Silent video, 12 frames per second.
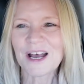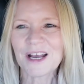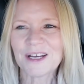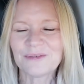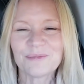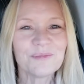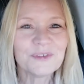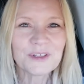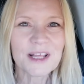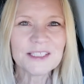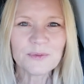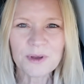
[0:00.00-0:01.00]
uh, so
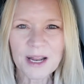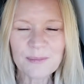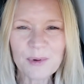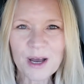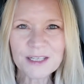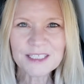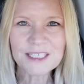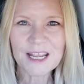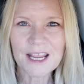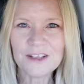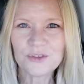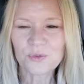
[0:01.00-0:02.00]
that's what I bought
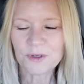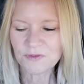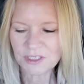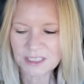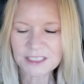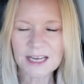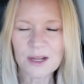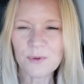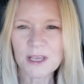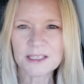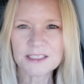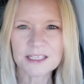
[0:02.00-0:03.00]
today, thrifting today. We
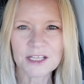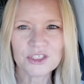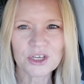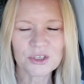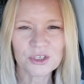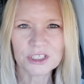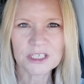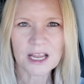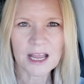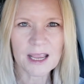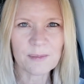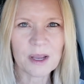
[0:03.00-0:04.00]
had such a good
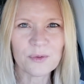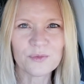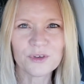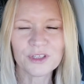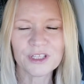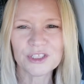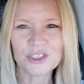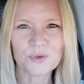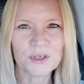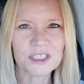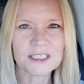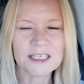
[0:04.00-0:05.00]
time. I really
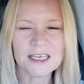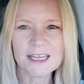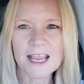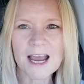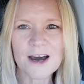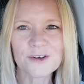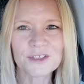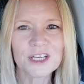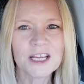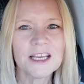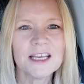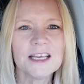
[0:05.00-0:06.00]
enjoy just getting out.
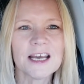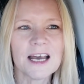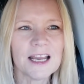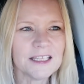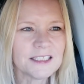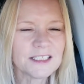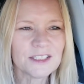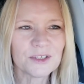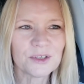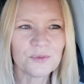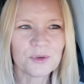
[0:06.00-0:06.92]
Uh, it's still